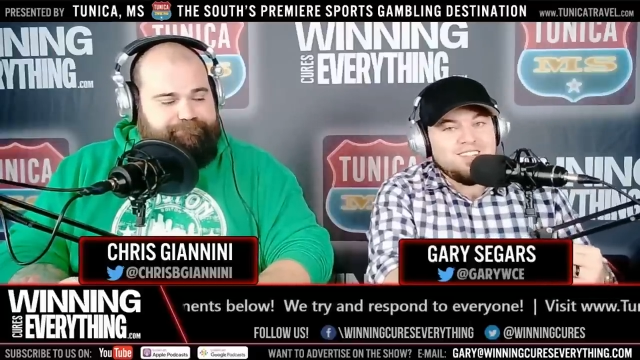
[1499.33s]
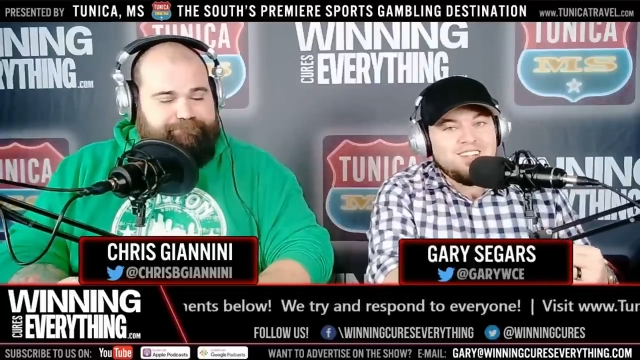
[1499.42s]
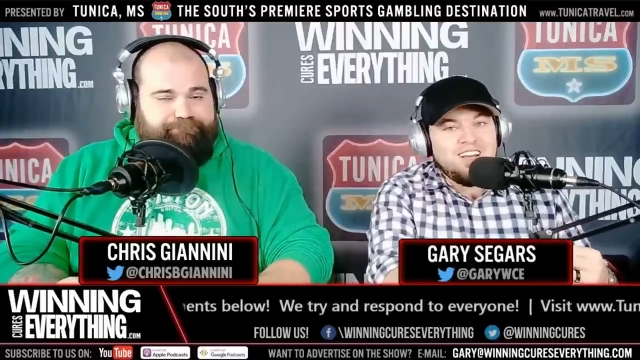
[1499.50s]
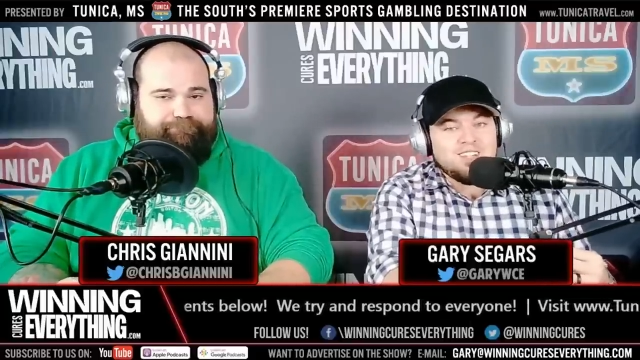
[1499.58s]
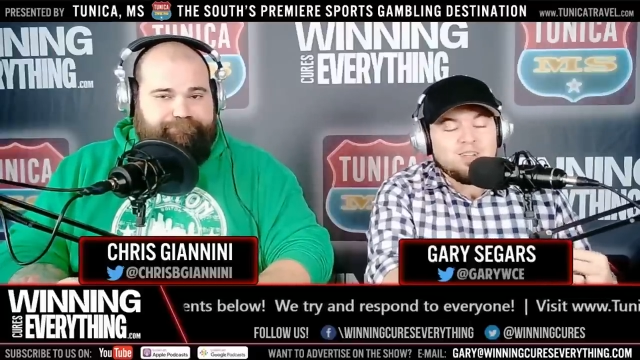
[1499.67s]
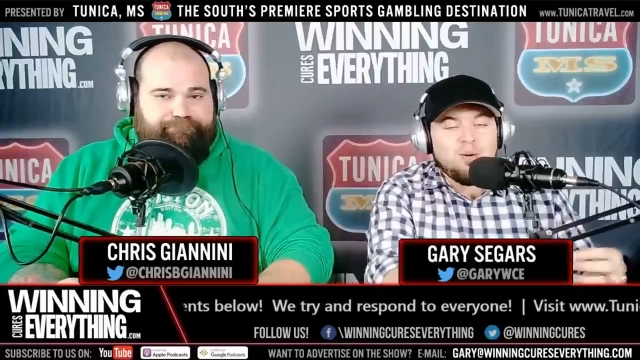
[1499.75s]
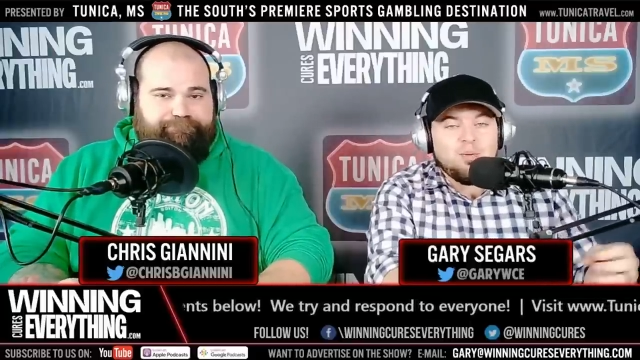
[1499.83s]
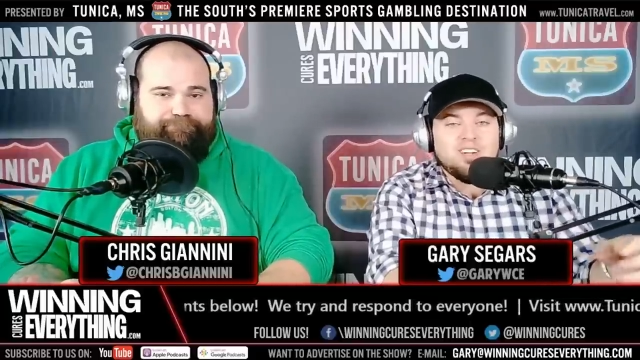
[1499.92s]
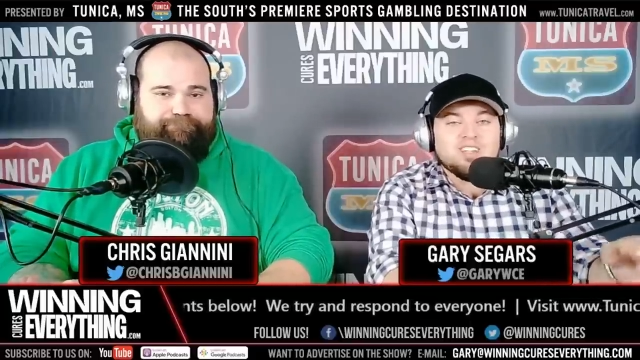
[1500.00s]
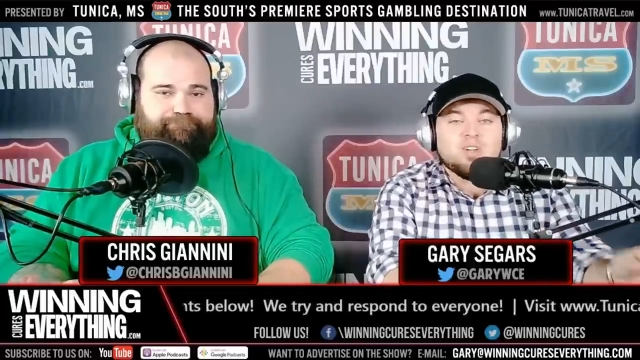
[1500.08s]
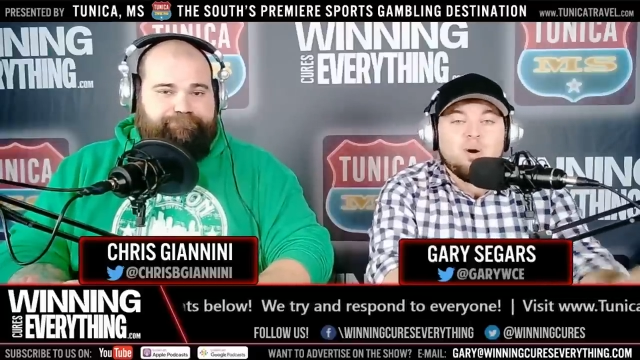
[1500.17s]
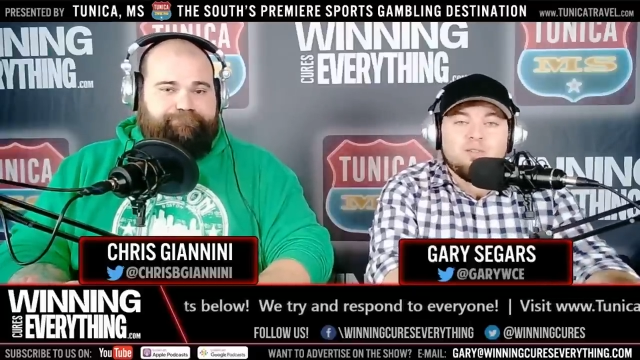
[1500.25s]
Speaker 1: As
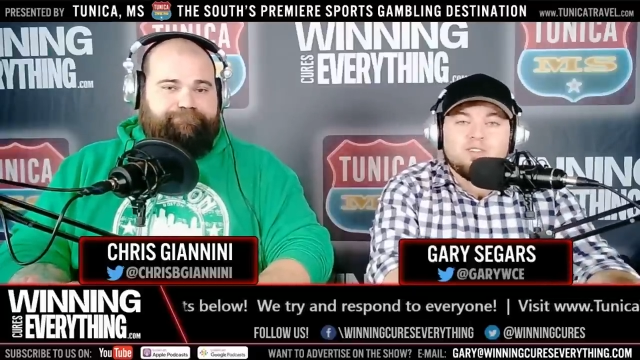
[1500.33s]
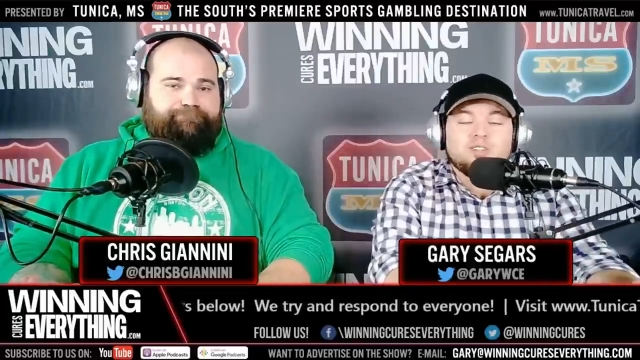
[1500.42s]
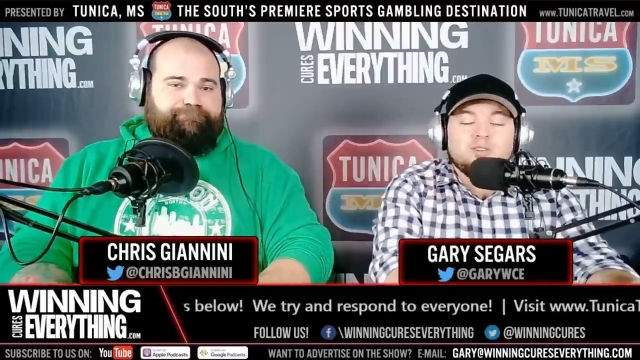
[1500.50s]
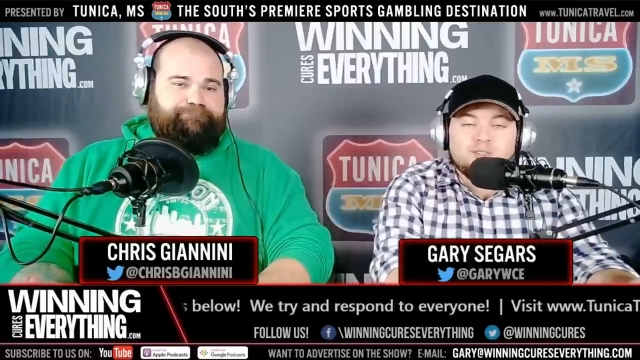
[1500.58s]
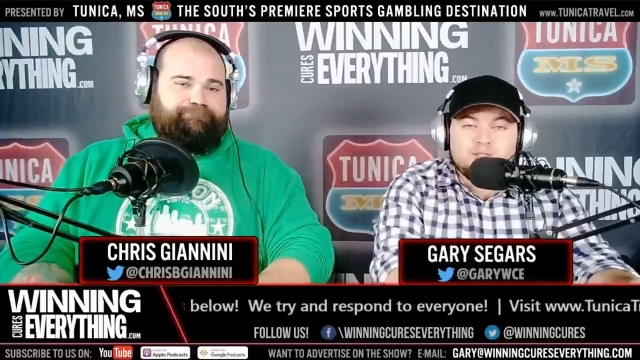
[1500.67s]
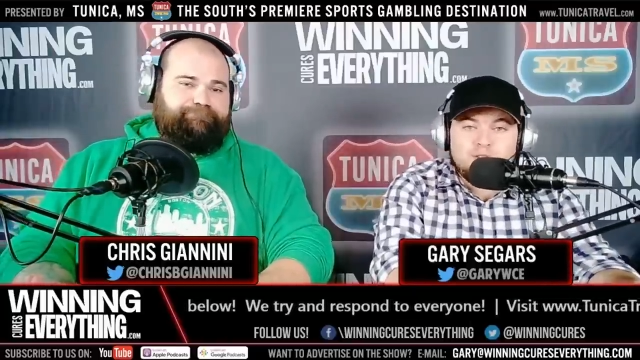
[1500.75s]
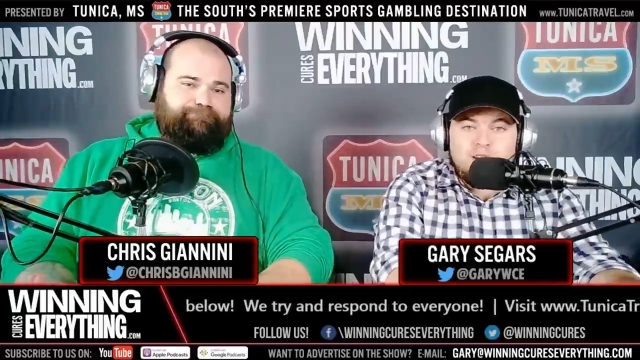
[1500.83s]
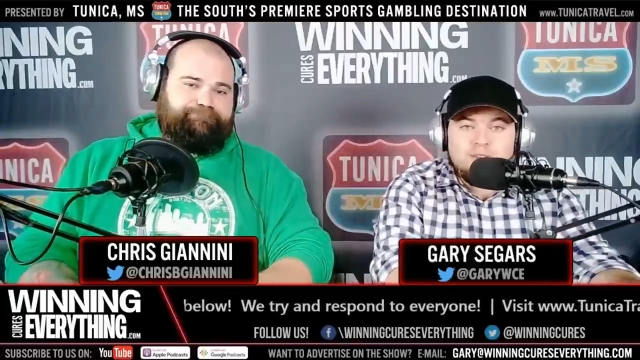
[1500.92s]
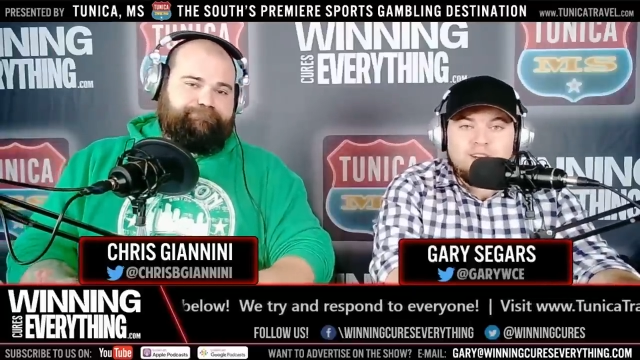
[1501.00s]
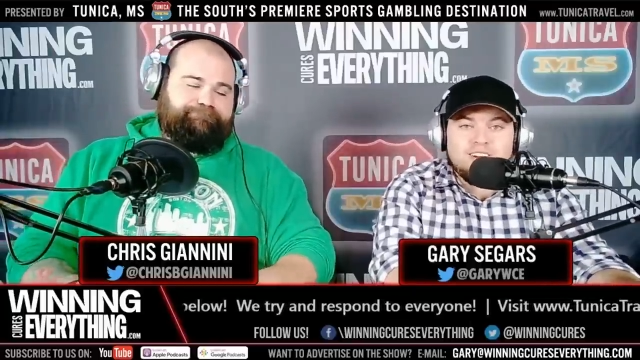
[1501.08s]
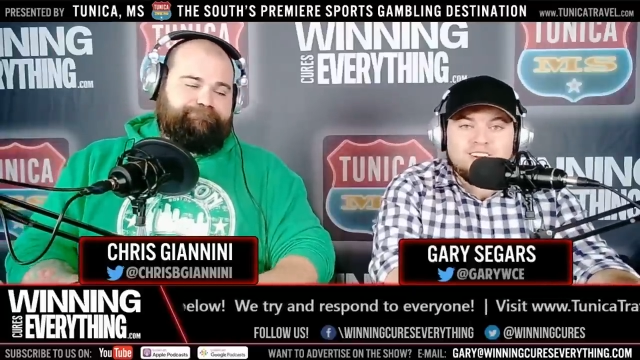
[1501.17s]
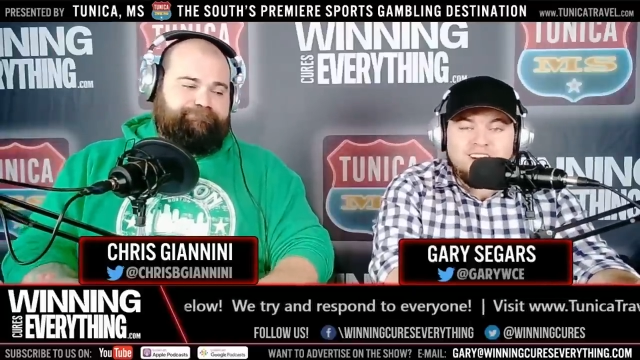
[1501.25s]
always, go over to
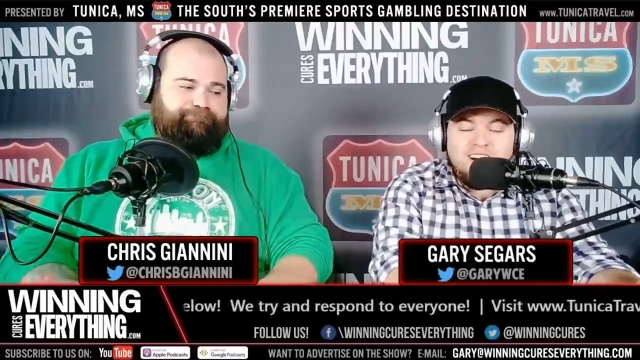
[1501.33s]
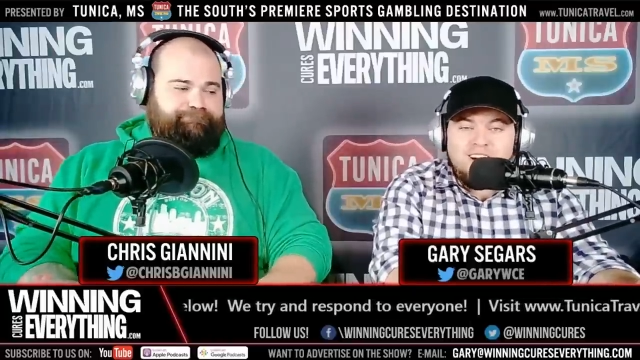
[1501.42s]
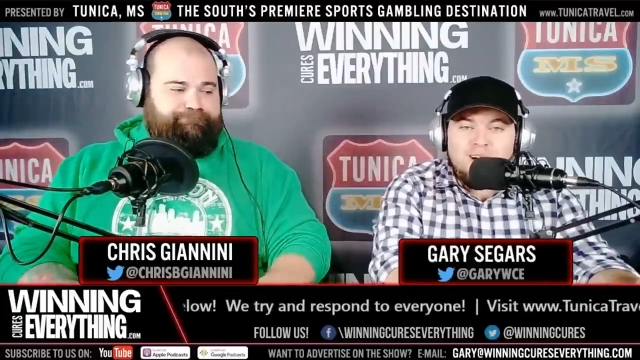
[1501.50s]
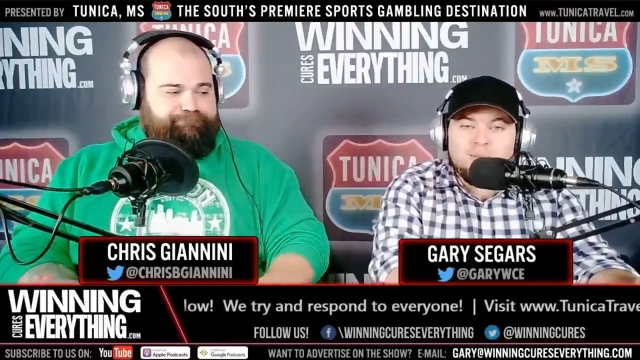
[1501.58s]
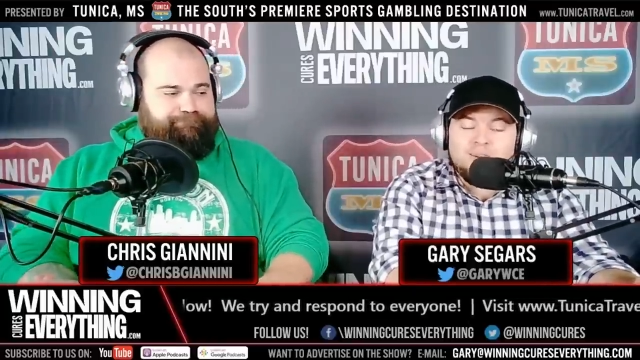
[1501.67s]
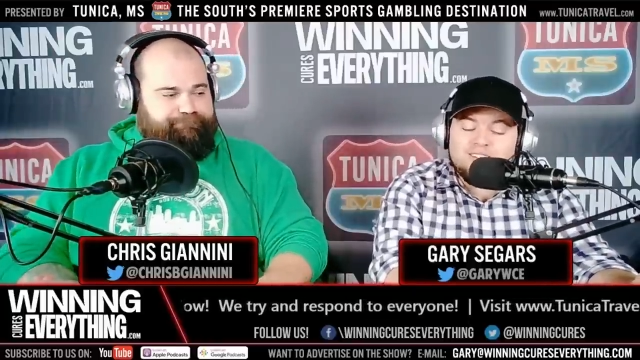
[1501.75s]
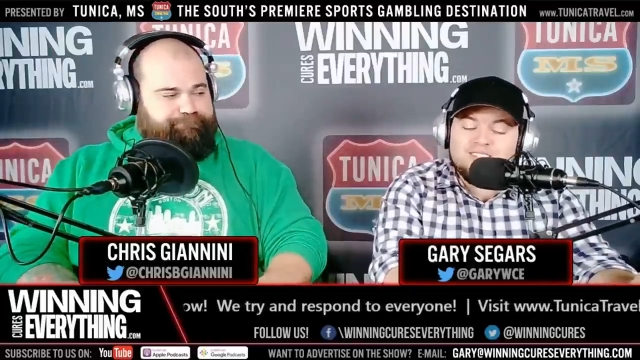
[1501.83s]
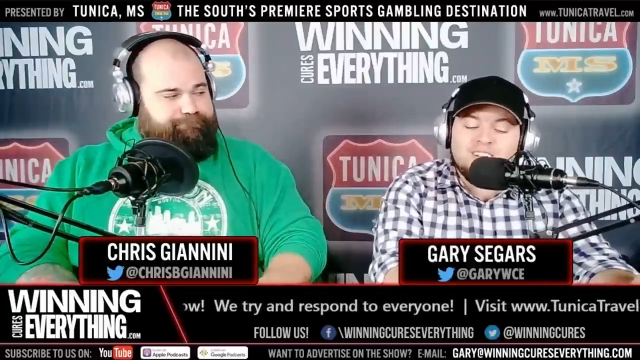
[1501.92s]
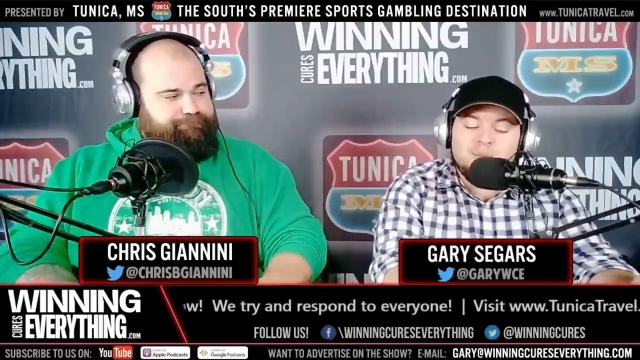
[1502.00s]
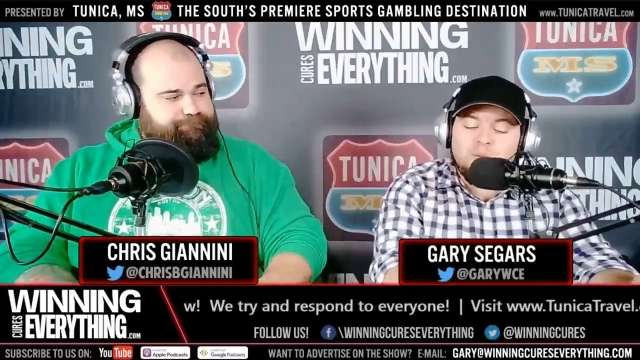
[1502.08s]
tunicatravel.com, get